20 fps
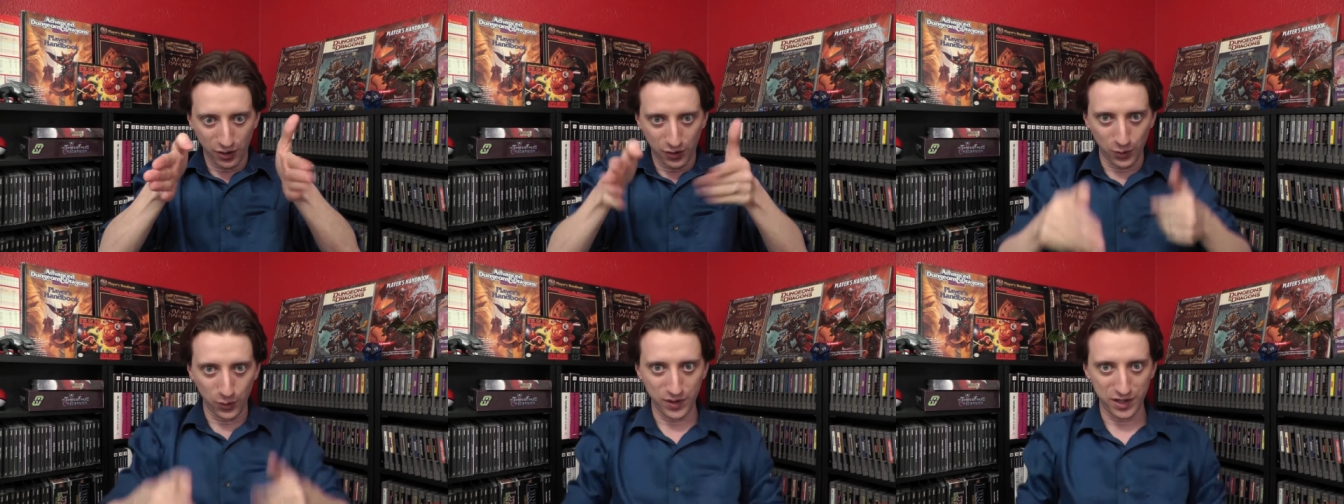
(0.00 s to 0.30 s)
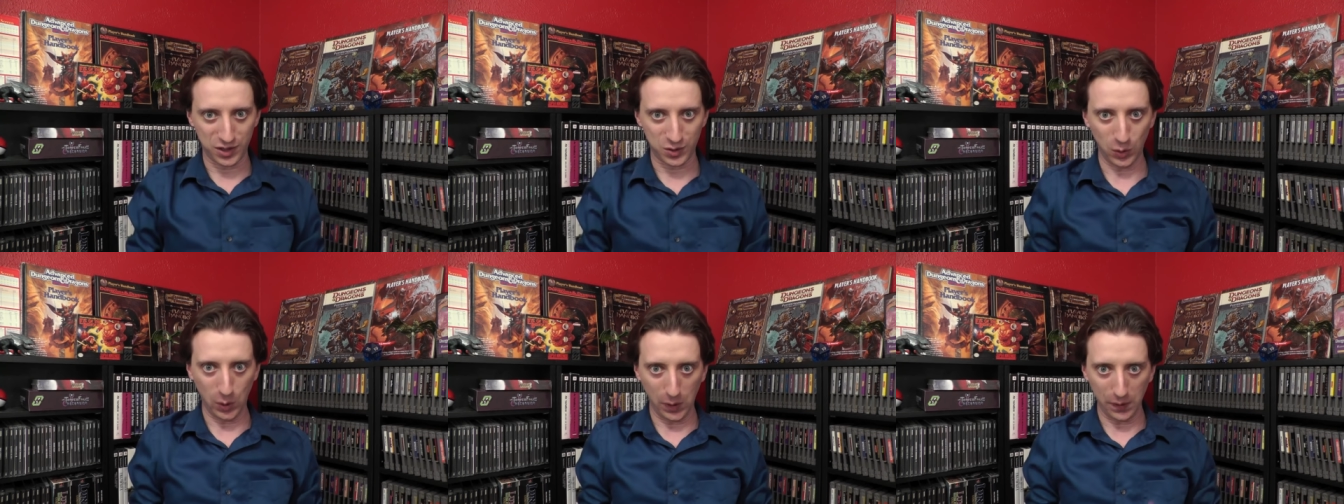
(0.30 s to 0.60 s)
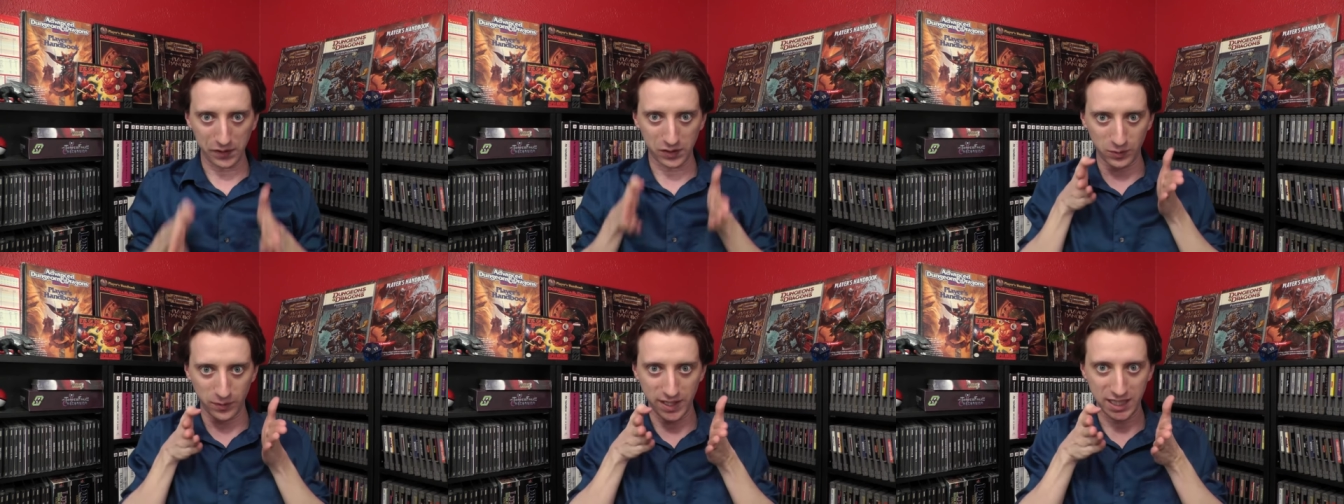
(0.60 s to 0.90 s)
through these
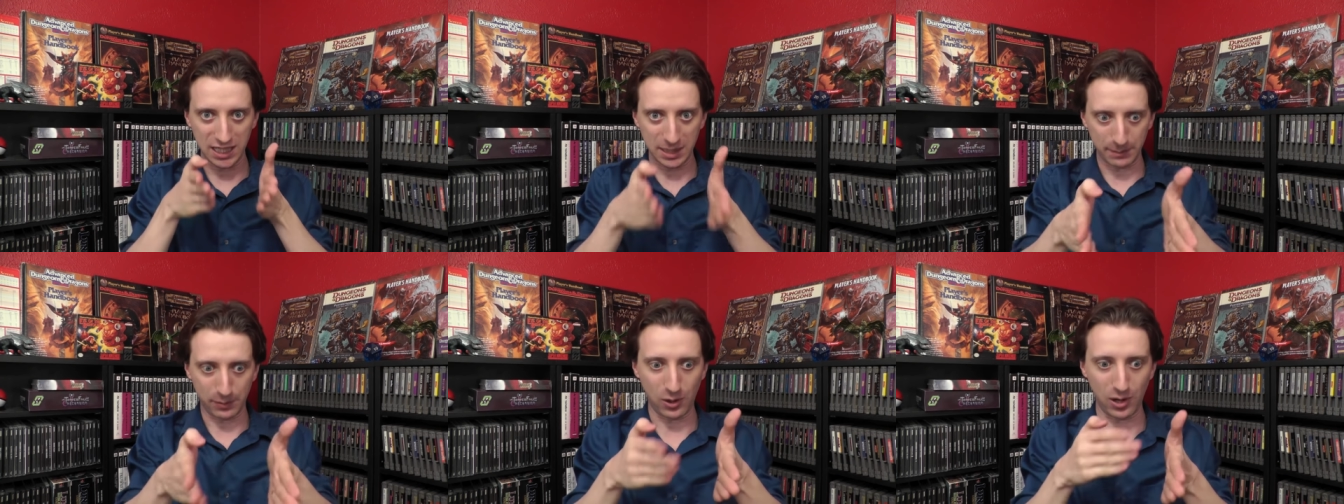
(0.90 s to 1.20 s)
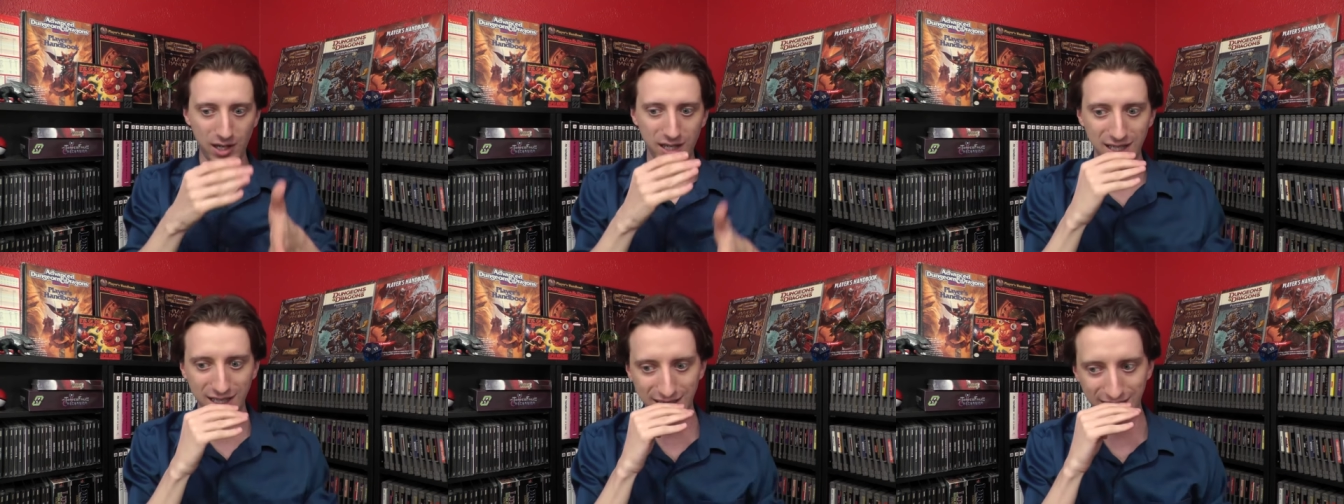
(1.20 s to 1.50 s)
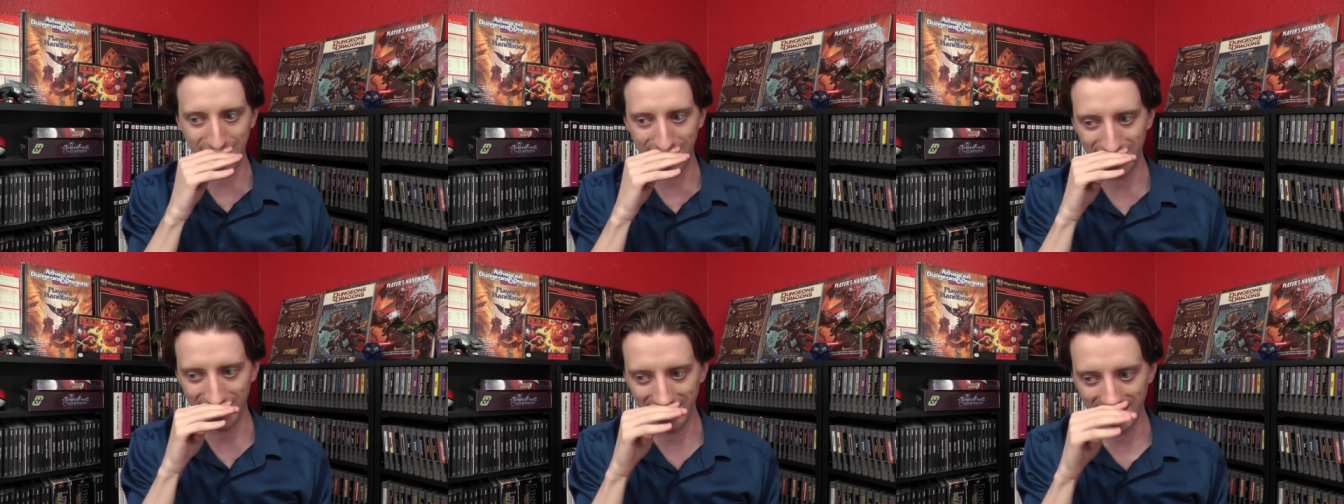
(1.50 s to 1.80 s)
dwarves for this of the party to
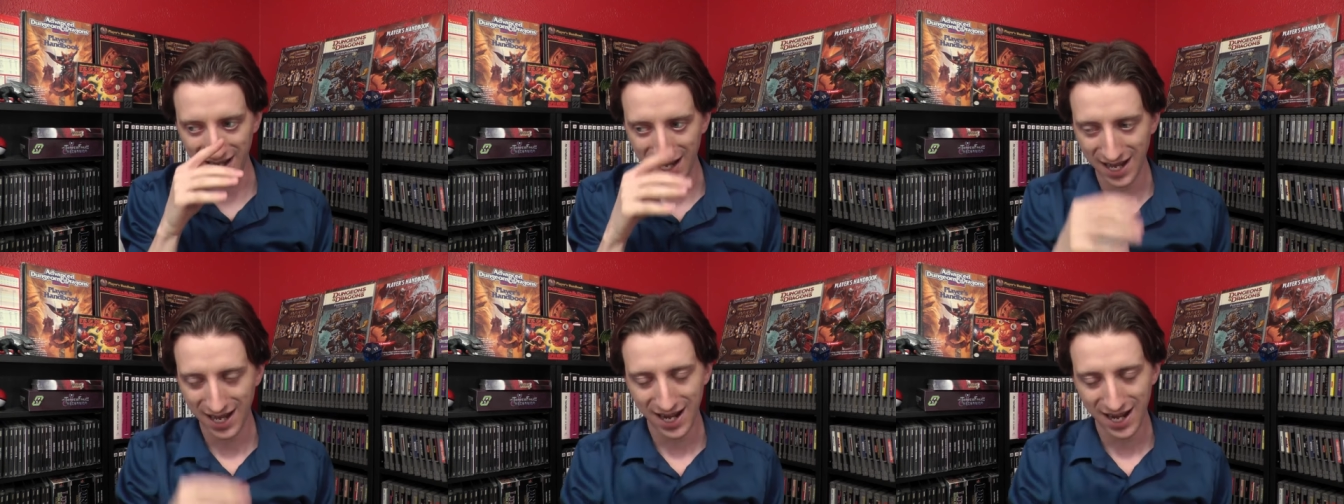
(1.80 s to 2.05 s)
get in.